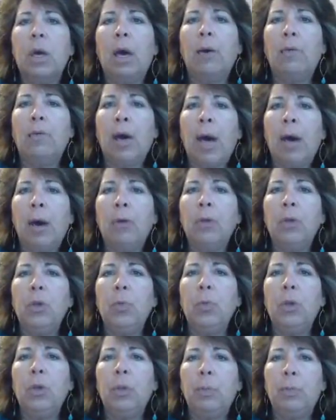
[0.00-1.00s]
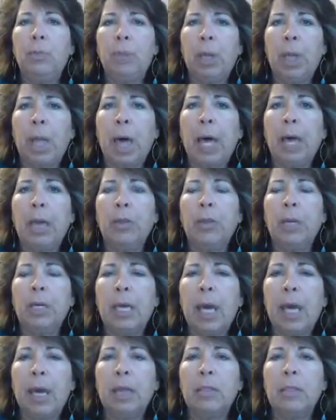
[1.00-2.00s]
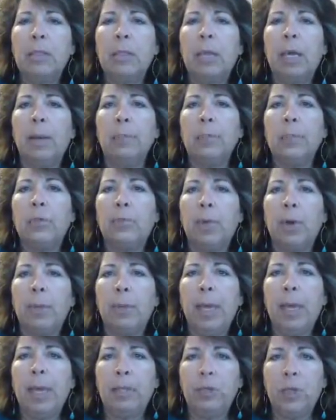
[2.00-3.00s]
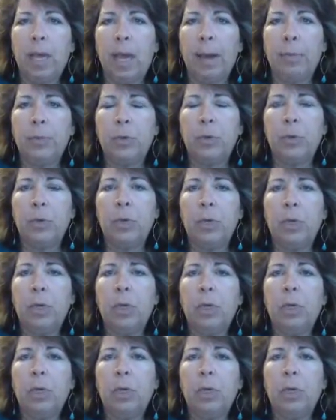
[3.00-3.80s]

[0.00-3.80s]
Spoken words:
of how you will apply the concepts from that chapter.